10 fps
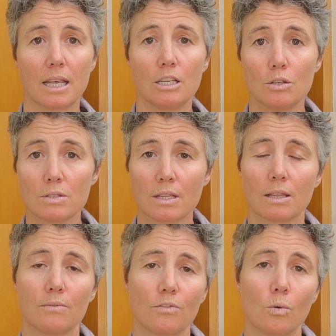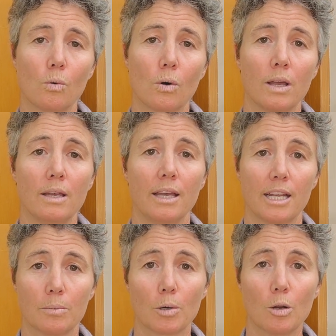and using them for
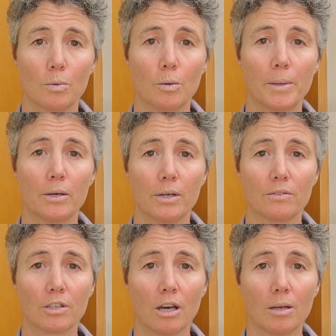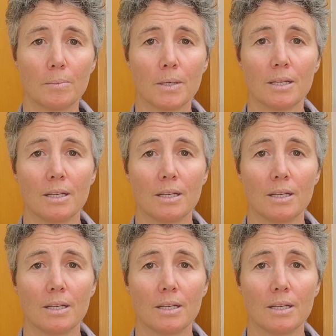an appropriate period of time.